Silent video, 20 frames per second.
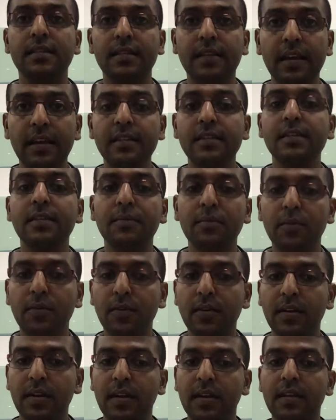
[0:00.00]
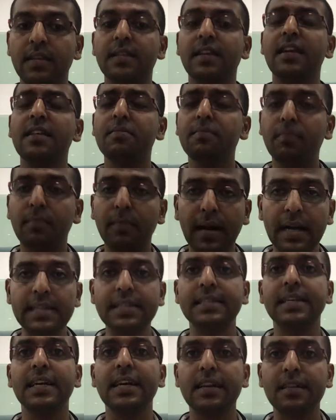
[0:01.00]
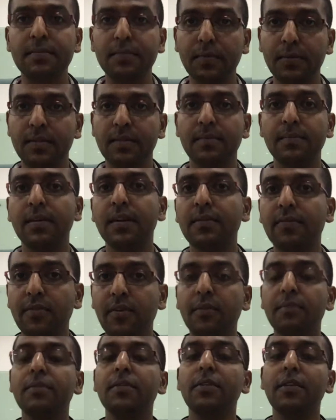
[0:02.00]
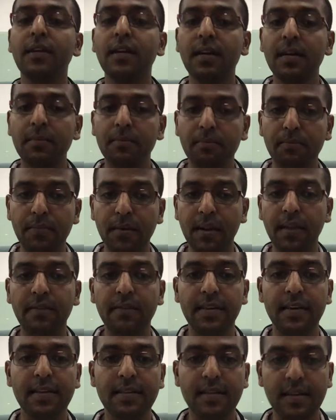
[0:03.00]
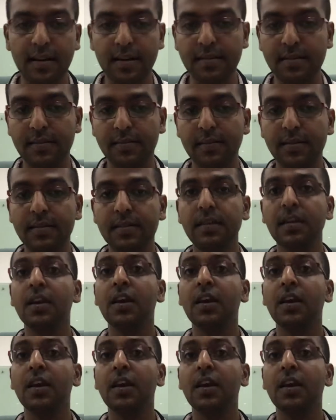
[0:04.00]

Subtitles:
testimonials as much as possible from your previous customers.